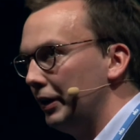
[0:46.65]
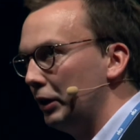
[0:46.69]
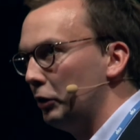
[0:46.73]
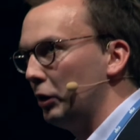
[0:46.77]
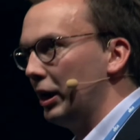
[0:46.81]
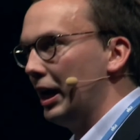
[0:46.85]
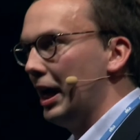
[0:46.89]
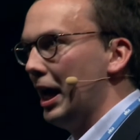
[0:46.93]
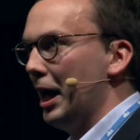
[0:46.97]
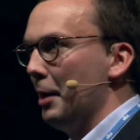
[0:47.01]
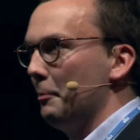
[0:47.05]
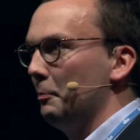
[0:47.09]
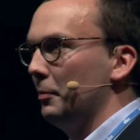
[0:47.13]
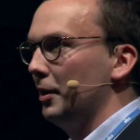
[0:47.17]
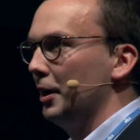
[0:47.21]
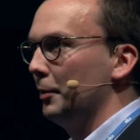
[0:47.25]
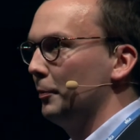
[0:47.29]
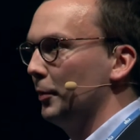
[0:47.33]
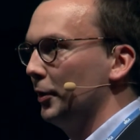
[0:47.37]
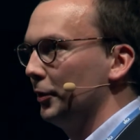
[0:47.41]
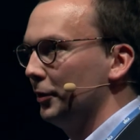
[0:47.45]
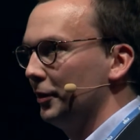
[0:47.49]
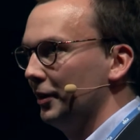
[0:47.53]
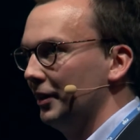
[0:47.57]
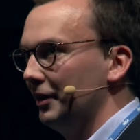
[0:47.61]
very
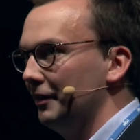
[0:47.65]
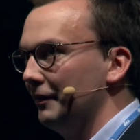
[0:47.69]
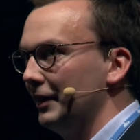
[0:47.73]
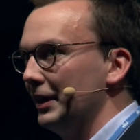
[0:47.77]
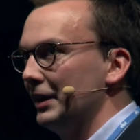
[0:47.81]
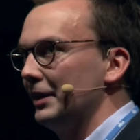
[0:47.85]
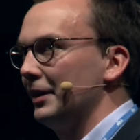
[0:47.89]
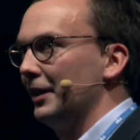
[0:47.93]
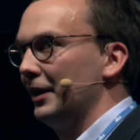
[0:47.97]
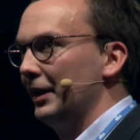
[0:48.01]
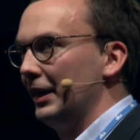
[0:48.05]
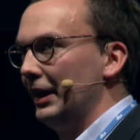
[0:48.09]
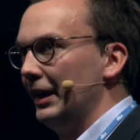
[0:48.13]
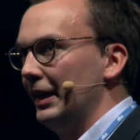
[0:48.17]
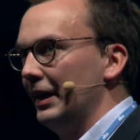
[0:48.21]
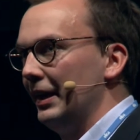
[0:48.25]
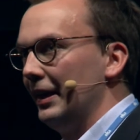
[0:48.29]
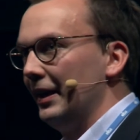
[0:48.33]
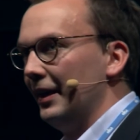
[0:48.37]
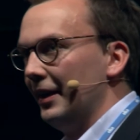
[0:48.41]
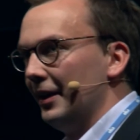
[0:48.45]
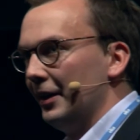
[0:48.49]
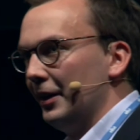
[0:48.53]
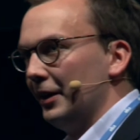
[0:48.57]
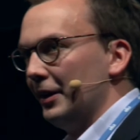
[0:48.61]
happy about the event.
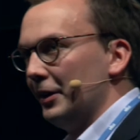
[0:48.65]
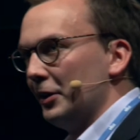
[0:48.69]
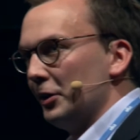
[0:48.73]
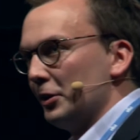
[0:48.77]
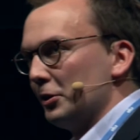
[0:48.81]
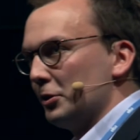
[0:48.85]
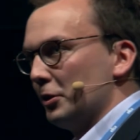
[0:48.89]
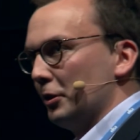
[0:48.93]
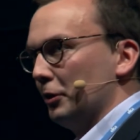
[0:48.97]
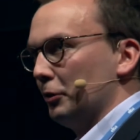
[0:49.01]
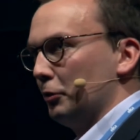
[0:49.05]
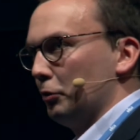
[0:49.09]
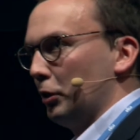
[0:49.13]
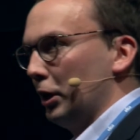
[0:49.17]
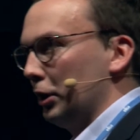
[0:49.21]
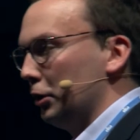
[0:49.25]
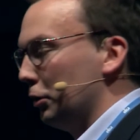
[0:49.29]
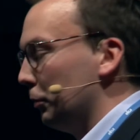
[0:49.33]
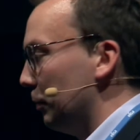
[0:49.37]
So